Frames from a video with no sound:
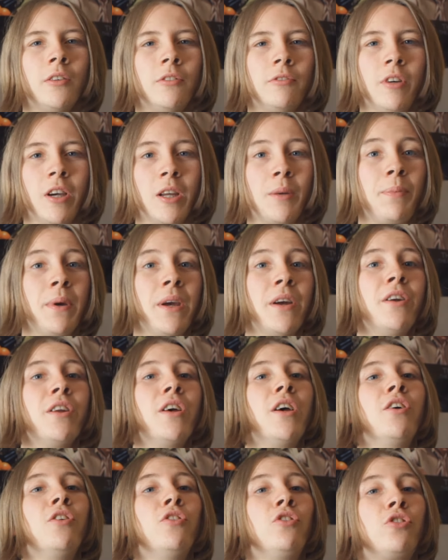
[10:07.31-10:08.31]

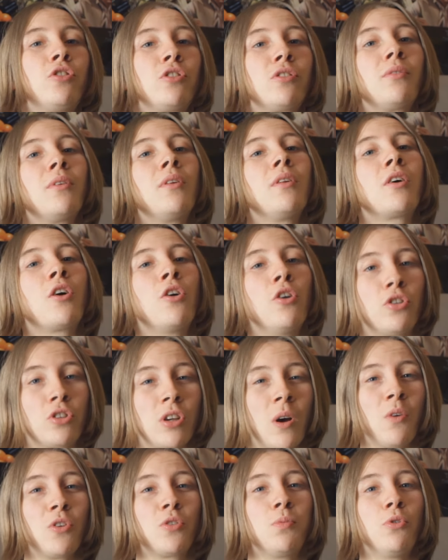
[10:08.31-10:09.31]
Redbeard is
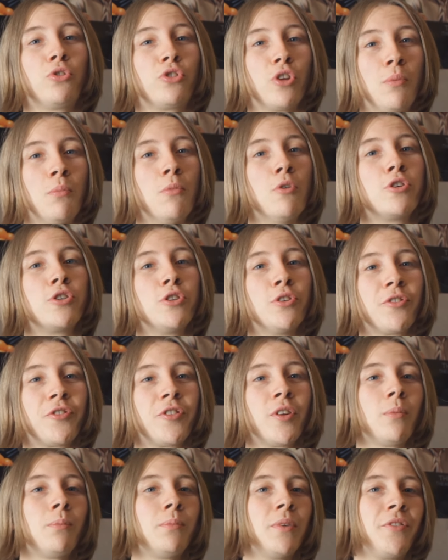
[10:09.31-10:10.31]
Kurosawa's most emotional
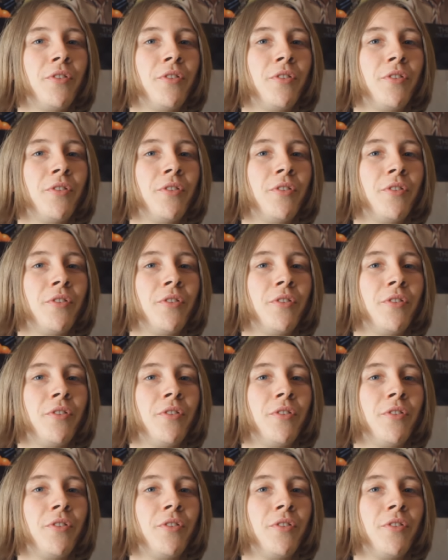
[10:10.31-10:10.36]
film,